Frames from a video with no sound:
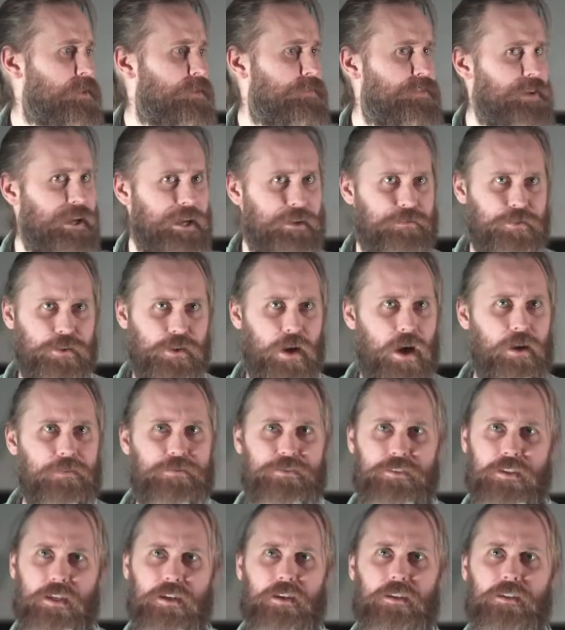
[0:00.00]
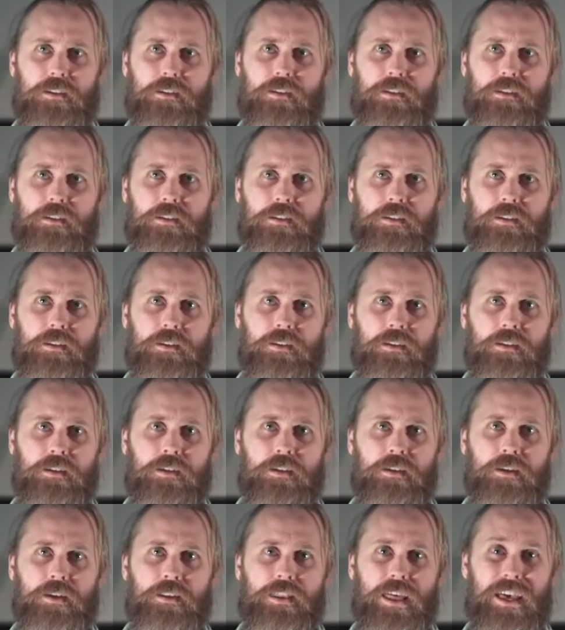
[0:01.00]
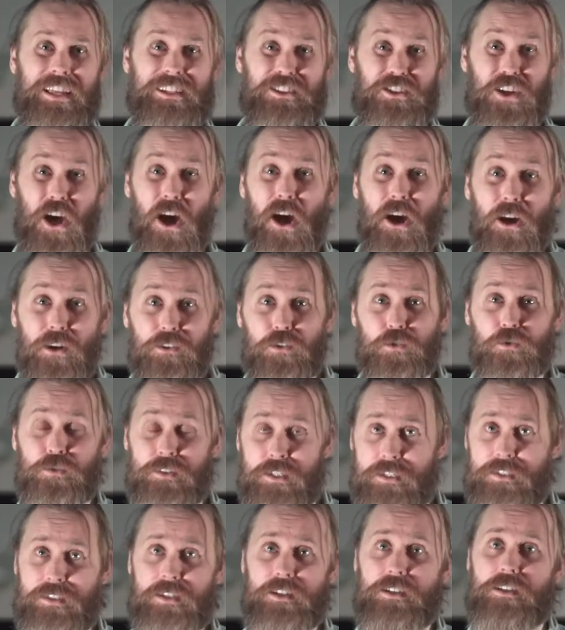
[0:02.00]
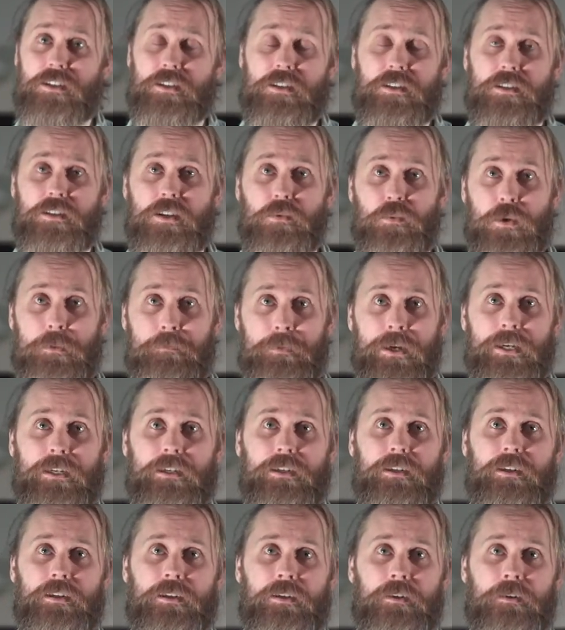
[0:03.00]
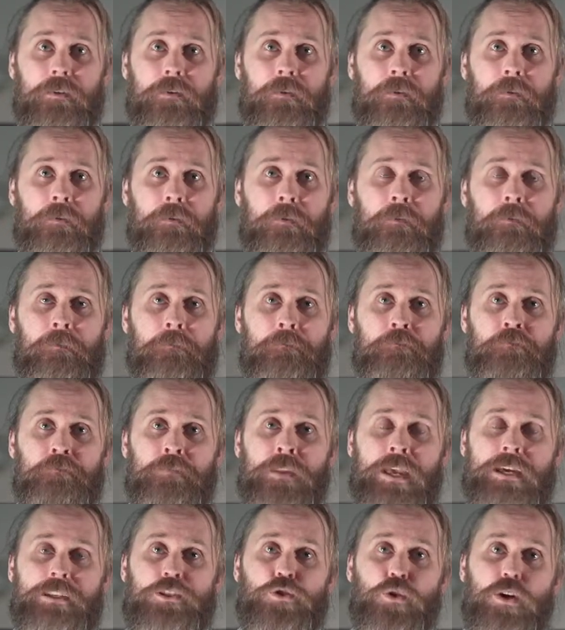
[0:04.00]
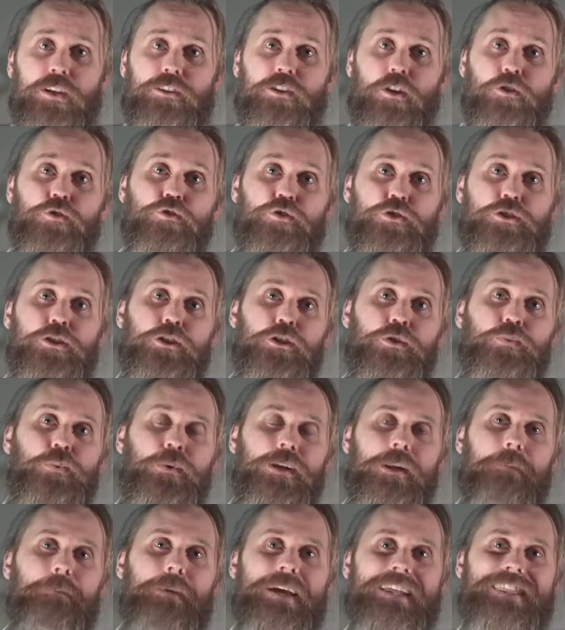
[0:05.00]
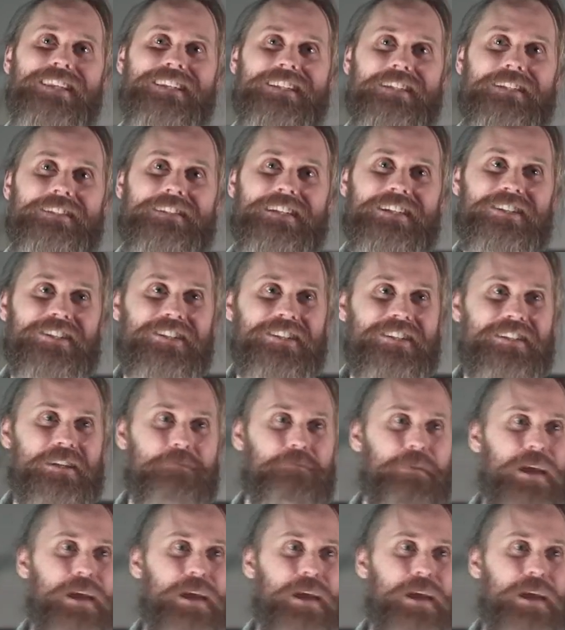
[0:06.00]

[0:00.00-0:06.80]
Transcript: forever after. They're eternal decisions that we make. And so I don't just want to make the decisions that